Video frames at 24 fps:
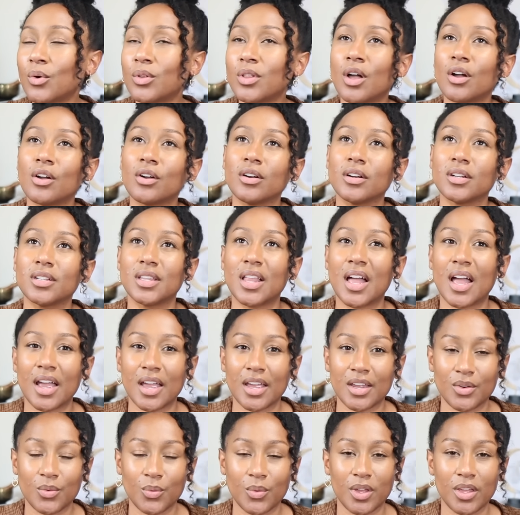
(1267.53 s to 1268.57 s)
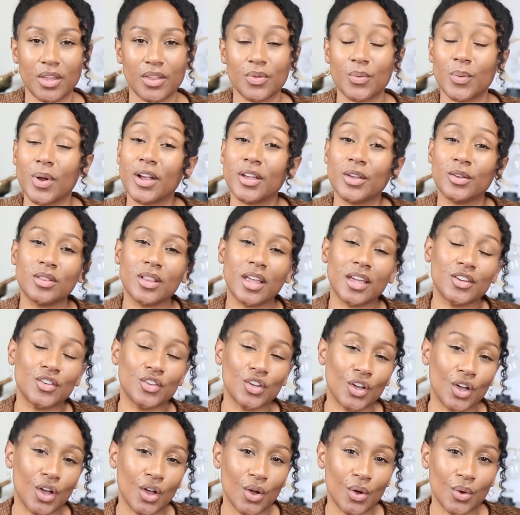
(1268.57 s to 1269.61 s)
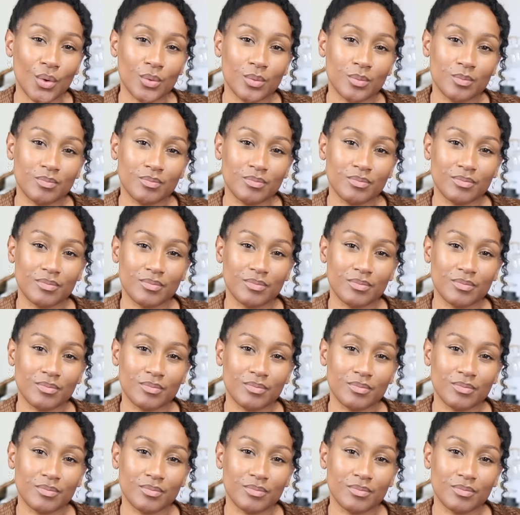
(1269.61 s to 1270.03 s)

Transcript: longer aligned with where you'd like to go.